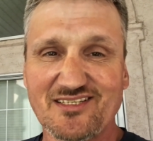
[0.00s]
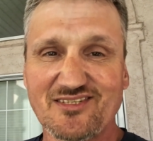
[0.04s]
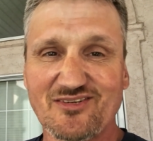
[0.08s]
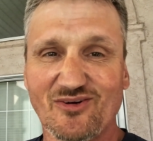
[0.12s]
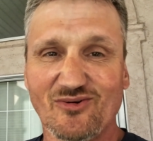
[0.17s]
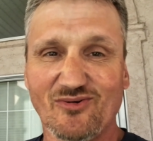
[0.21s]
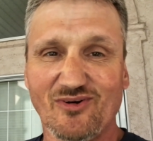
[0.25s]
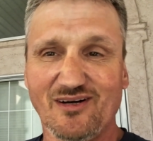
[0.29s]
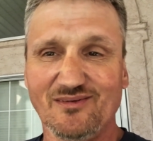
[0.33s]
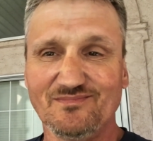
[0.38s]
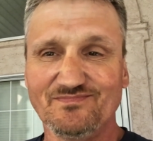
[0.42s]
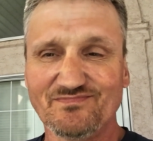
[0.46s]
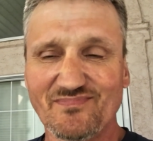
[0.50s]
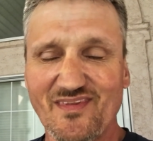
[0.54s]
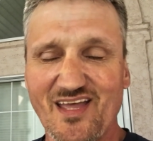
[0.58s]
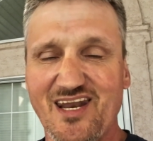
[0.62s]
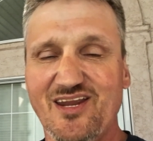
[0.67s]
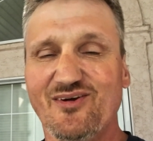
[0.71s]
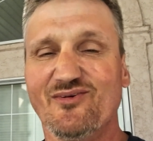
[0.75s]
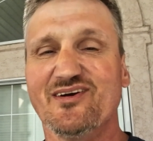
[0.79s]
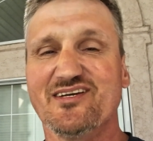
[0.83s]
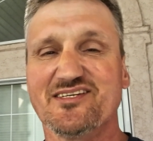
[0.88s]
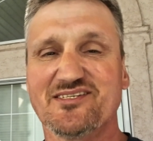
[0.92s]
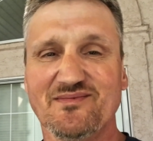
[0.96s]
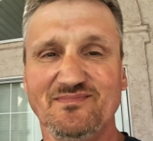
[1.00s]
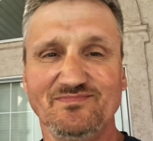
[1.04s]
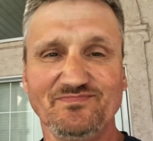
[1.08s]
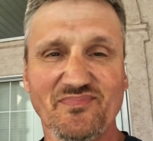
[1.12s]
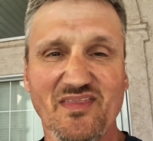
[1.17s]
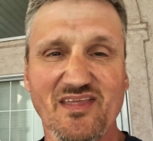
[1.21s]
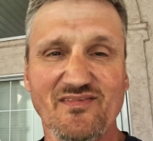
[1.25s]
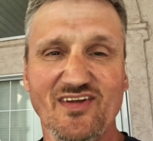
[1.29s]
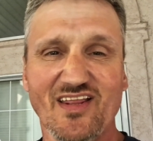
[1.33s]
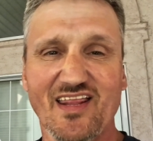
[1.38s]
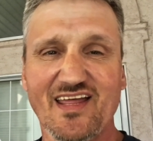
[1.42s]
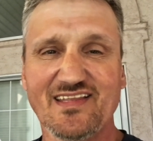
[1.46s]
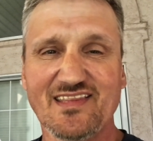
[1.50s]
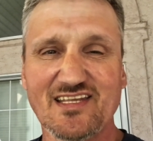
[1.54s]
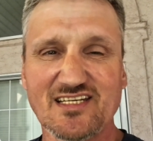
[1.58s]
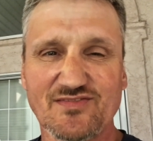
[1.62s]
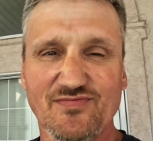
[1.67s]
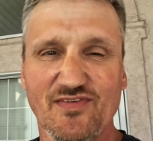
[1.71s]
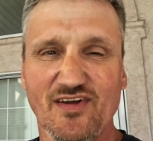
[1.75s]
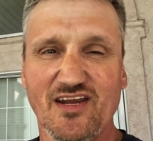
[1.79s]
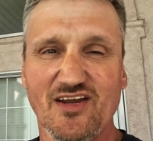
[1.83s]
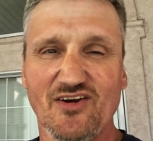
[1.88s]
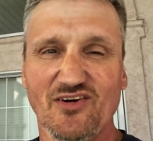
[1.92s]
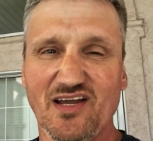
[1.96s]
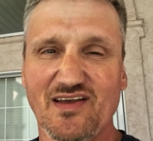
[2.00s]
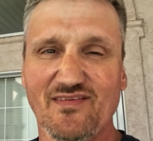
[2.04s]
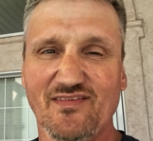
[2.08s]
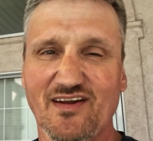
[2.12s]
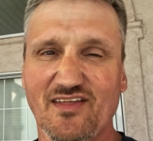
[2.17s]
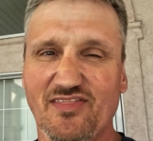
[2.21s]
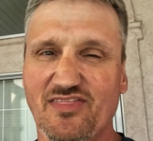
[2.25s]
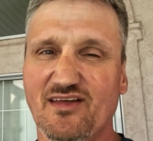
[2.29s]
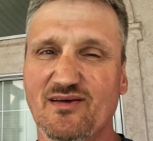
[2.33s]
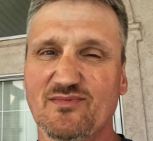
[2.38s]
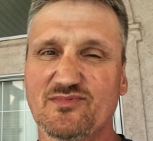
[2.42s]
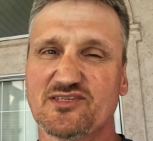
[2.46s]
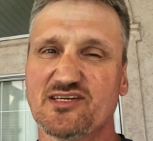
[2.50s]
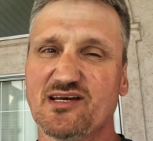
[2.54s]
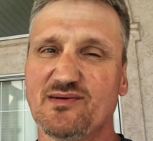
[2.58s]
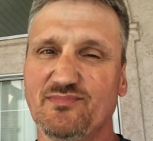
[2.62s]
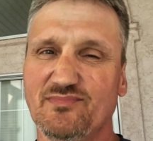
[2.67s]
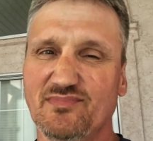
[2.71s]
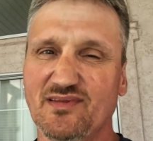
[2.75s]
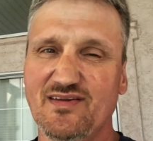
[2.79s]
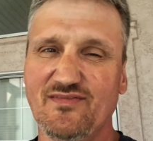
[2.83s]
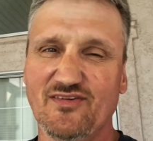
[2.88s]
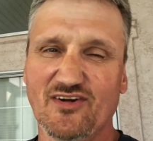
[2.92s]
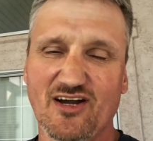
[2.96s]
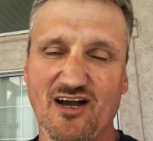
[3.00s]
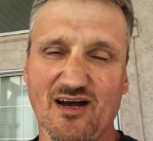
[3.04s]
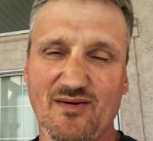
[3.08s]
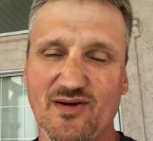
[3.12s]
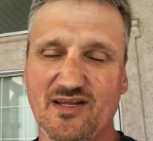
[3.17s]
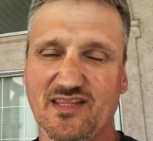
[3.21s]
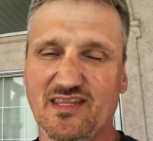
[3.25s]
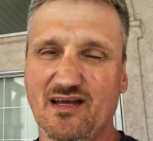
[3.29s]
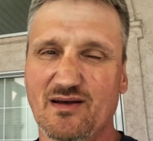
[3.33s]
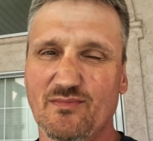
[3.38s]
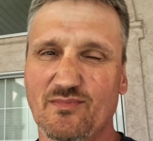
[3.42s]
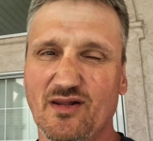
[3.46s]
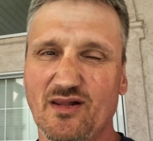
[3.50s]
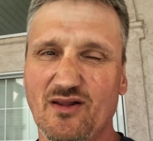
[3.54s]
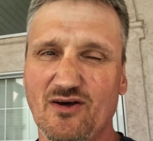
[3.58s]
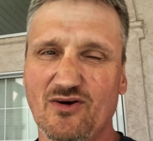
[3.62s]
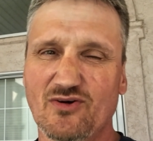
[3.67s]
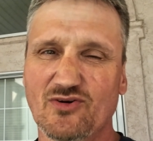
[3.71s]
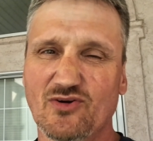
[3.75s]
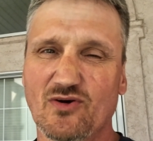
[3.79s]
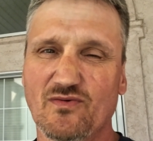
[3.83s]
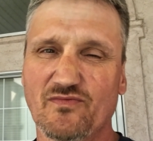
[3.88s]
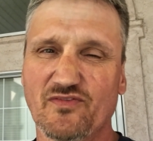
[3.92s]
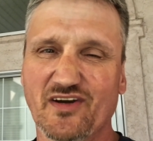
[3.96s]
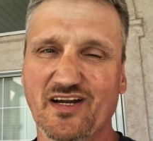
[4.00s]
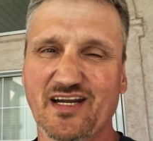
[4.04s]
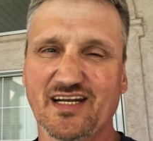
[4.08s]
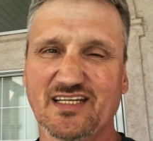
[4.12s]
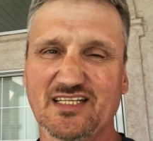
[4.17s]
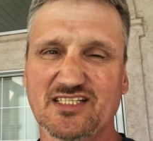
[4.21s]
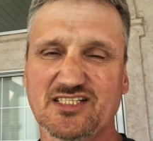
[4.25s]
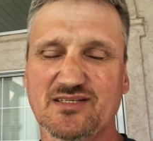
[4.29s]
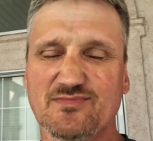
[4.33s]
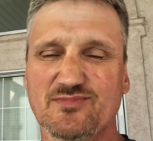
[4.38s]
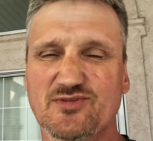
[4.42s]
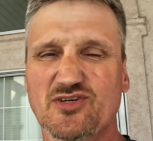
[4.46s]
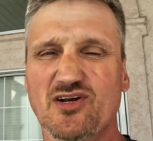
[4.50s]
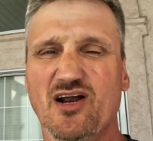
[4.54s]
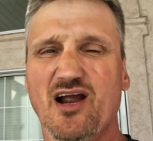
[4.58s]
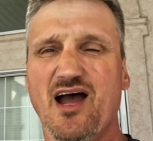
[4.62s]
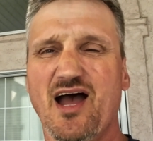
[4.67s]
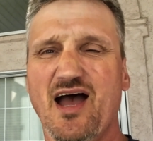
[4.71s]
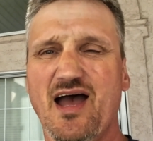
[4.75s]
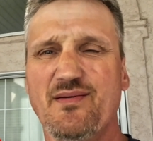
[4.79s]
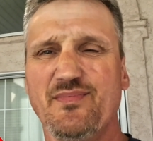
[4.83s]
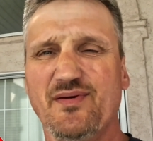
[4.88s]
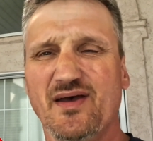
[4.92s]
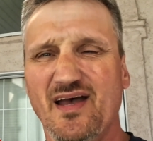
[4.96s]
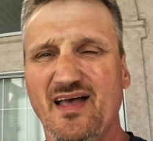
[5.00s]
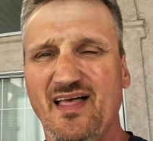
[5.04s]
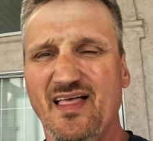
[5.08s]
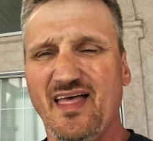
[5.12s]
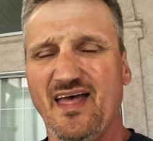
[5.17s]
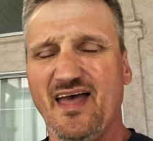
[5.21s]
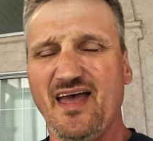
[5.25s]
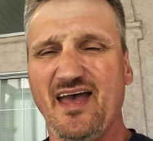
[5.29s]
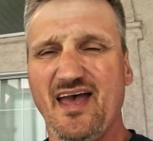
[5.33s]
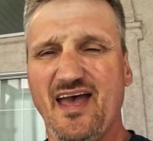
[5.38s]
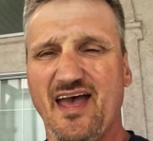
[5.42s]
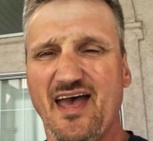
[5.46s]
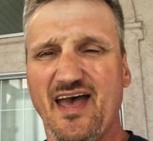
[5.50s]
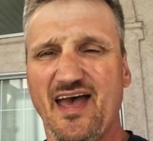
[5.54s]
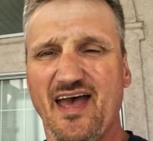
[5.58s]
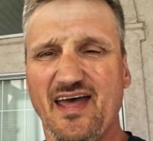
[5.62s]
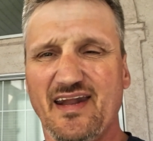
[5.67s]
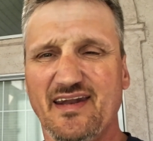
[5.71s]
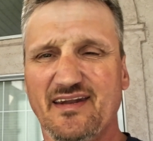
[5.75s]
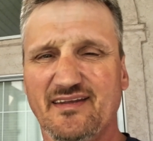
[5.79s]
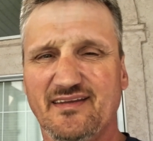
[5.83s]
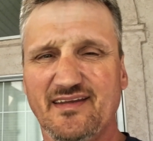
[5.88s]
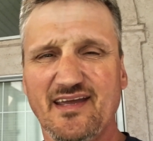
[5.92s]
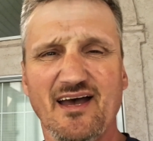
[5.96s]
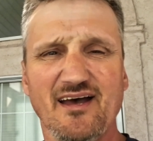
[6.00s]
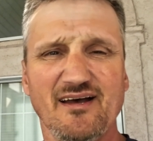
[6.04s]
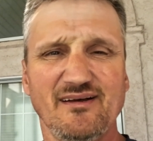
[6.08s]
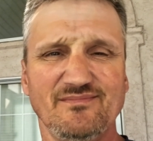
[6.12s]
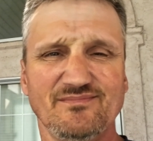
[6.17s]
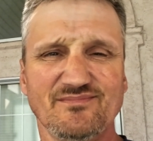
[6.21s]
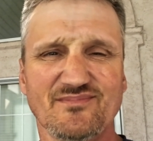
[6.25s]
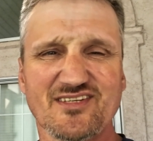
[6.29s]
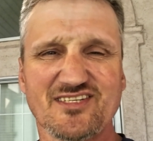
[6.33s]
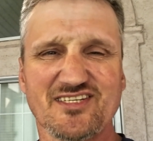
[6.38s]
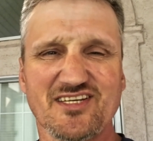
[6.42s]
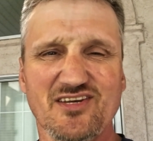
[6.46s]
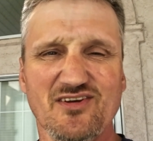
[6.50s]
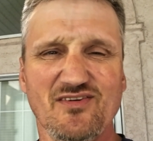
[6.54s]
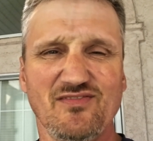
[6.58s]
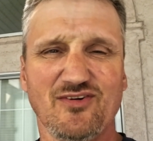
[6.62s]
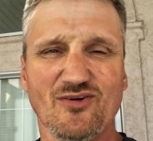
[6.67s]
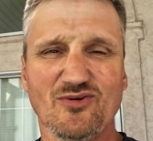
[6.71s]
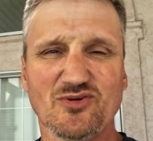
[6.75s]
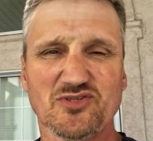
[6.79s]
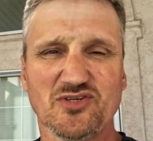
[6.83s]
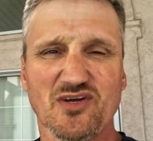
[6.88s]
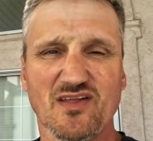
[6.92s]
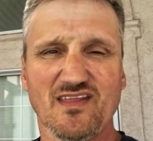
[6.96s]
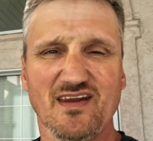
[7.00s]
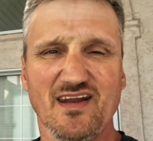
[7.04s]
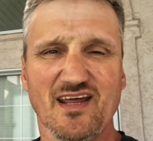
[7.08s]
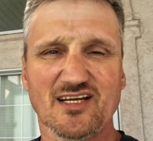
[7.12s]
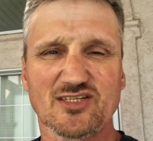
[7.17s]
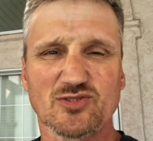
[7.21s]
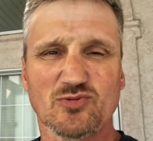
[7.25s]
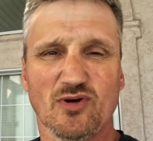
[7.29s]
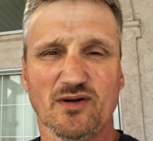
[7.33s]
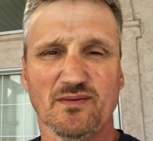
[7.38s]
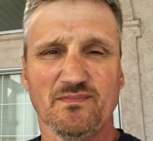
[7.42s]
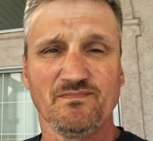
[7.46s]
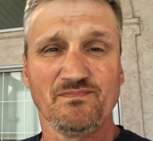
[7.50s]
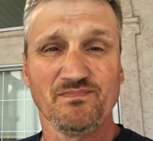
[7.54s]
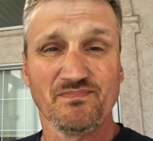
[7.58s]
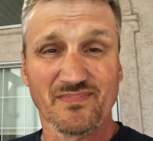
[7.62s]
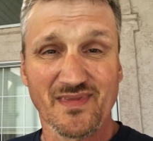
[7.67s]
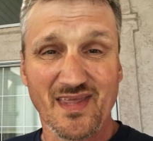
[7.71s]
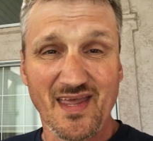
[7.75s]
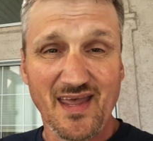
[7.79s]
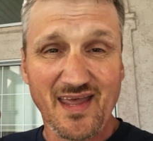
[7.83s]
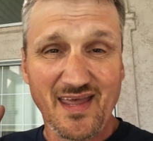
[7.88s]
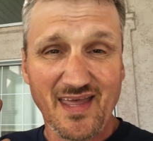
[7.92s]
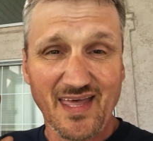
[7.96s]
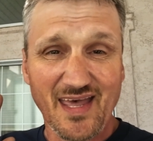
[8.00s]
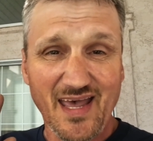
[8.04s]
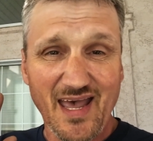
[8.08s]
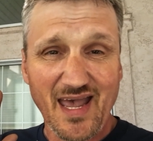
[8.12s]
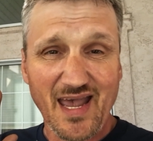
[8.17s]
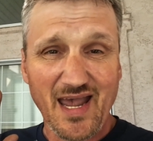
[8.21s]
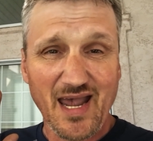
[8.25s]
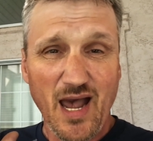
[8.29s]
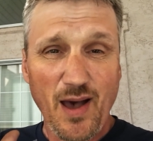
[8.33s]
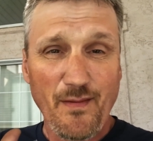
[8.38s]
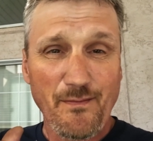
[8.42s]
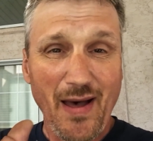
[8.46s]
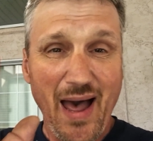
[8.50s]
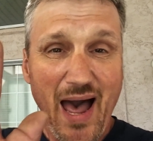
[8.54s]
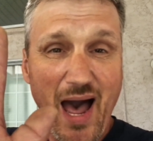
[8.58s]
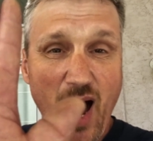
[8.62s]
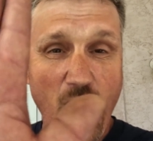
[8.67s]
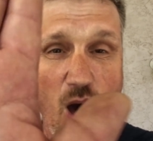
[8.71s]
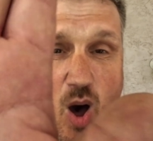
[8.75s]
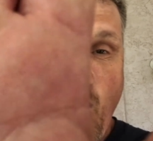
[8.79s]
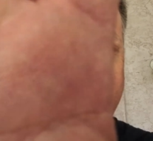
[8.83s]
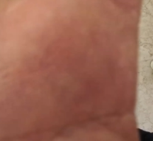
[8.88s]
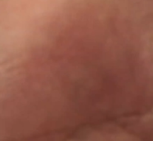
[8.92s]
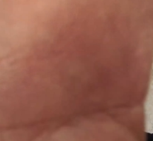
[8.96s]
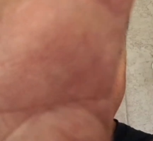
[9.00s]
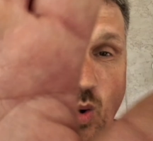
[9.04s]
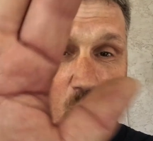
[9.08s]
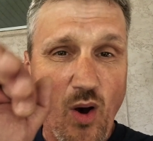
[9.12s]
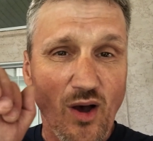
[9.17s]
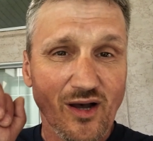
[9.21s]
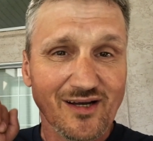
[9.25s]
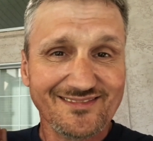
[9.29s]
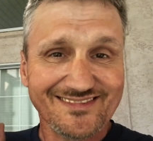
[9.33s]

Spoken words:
So anyways, if you like this video, give it a thumbs up, leave a comment down below, don't forget to subscribe, and yeah, see you folks on the next one. Kapow!